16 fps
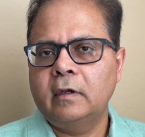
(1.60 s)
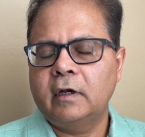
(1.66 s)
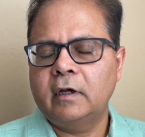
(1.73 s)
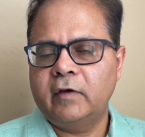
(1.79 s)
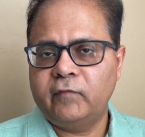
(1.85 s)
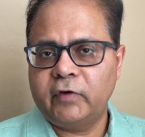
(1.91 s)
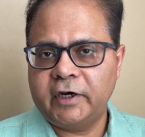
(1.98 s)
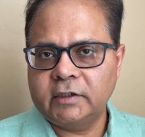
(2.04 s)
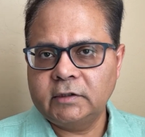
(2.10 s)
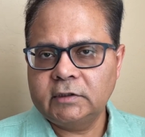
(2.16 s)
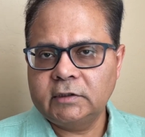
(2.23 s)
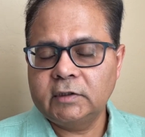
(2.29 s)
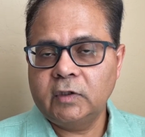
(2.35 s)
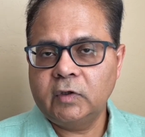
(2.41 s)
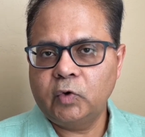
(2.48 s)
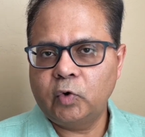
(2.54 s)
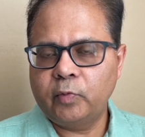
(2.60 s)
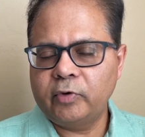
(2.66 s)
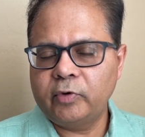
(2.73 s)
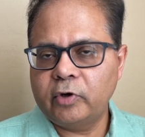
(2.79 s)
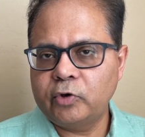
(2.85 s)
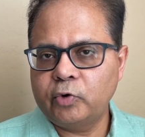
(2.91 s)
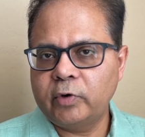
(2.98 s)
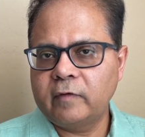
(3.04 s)
Hi friends, hope you
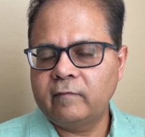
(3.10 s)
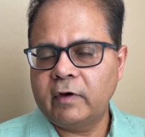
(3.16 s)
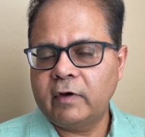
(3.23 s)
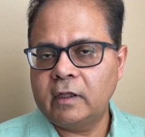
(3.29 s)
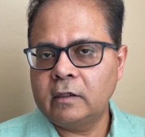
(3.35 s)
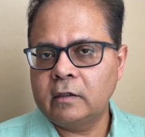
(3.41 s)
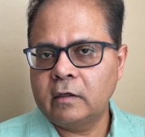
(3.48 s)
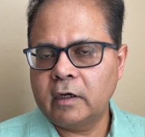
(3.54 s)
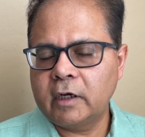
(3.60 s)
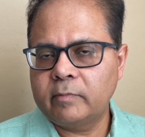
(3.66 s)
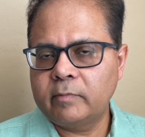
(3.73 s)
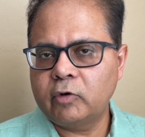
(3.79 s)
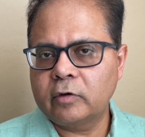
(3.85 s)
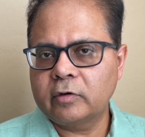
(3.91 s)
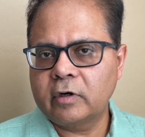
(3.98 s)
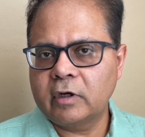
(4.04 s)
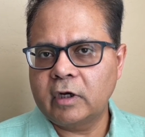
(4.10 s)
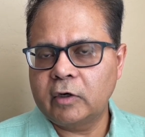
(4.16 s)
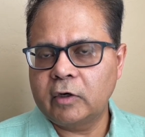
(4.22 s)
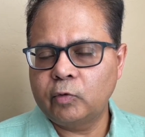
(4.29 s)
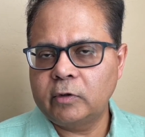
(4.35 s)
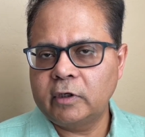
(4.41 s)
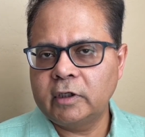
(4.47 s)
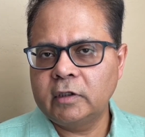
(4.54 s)
are doing well. I'm Dr.
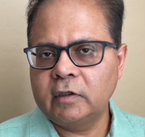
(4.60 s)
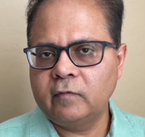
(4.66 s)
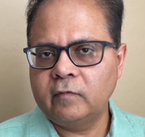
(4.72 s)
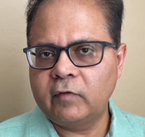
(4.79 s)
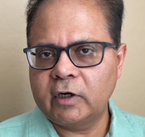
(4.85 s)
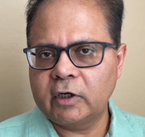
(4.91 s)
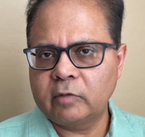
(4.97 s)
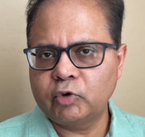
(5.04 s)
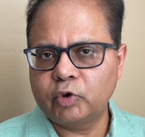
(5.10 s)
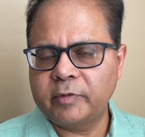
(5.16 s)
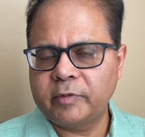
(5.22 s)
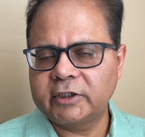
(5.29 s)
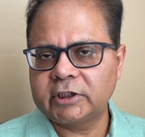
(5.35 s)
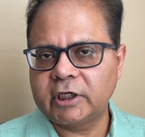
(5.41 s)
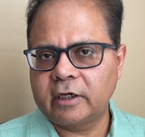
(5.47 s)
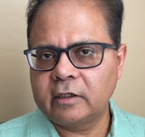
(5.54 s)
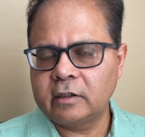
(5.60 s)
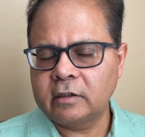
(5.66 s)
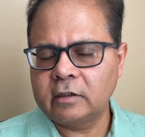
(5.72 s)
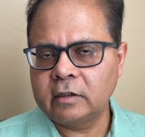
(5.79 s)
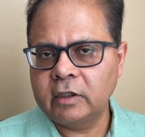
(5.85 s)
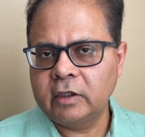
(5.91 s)
Ganguli. Welcome to my channel.